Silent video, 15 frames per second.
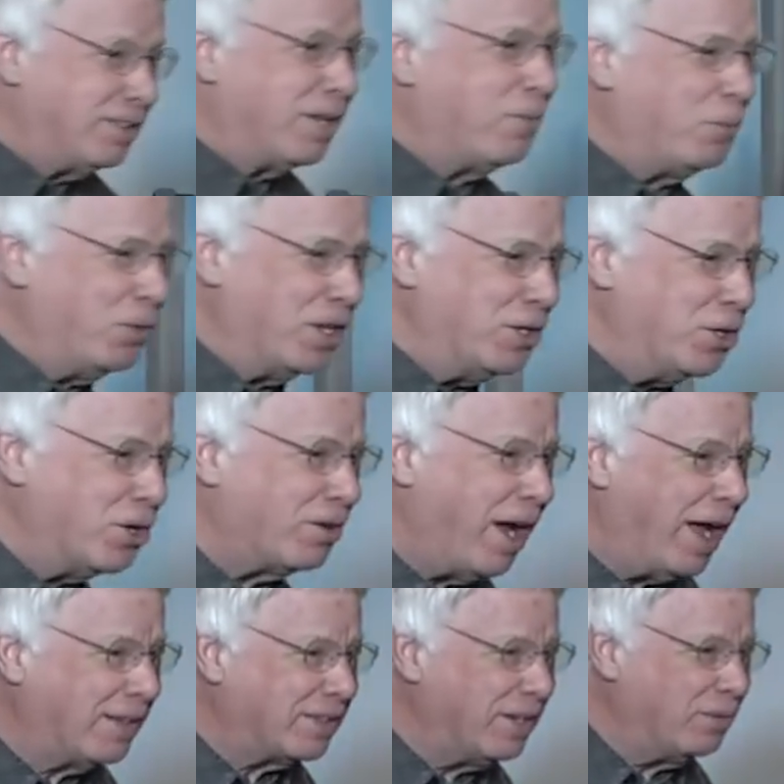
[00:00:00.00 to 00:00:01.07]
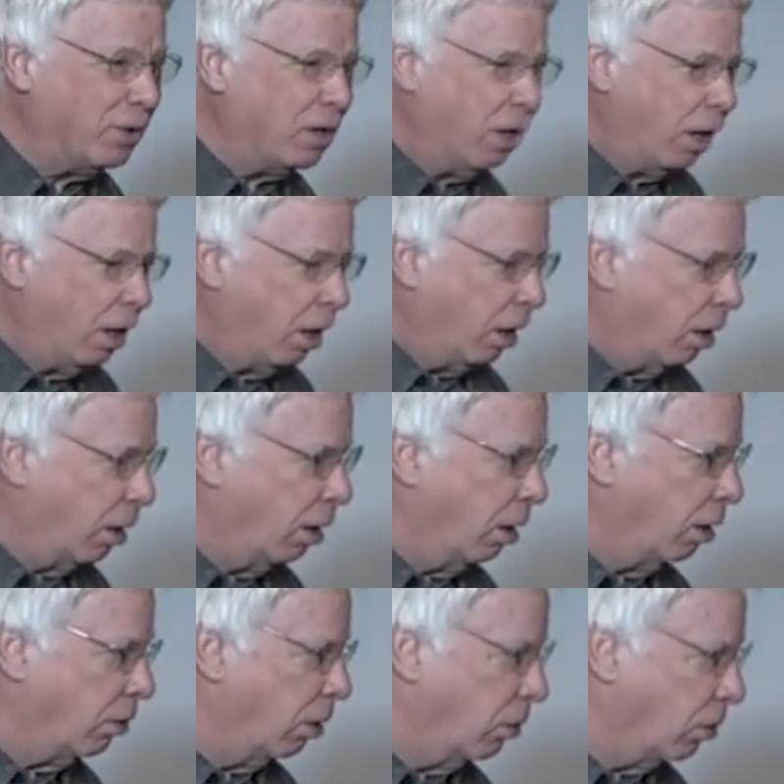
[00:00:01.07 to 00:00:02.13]
different than you're acting with, I
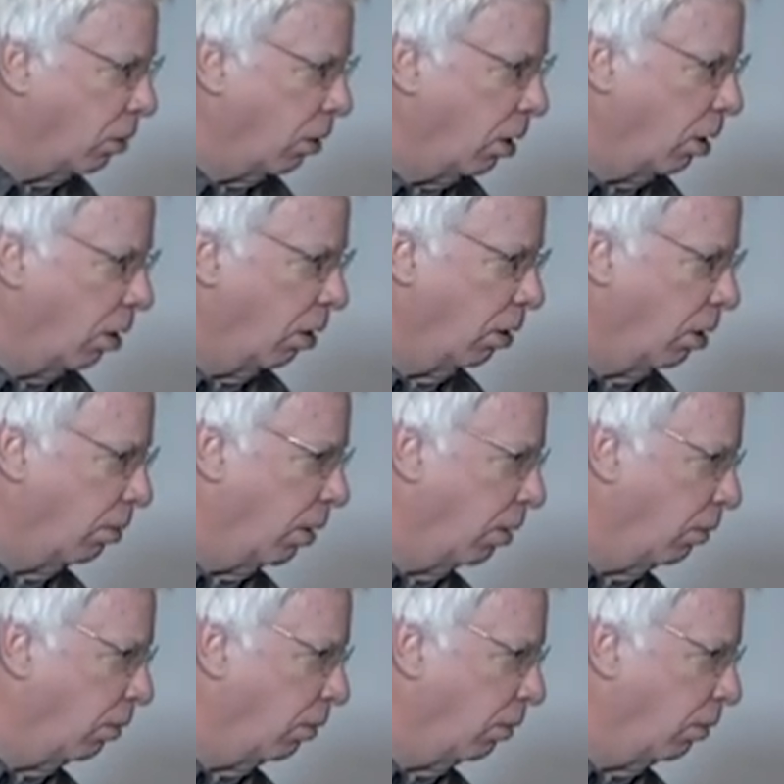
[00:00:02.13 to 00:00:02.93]
got the joy of the Lord by